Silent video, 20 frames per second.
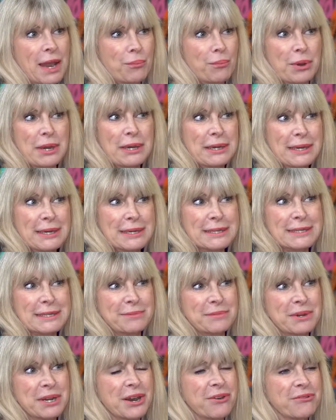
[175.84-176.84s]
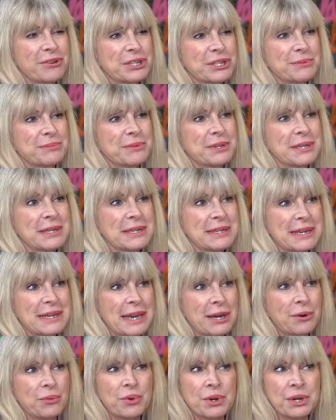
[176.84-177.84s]
And we need some nourishment,
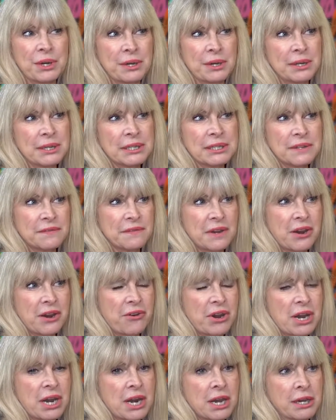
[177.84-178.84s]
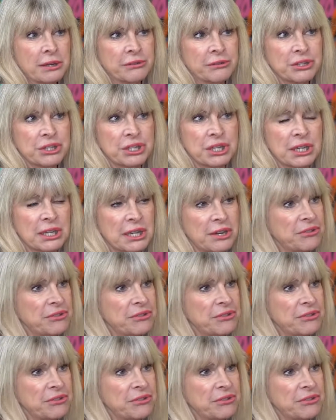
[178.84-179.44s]
and words are very nourishing.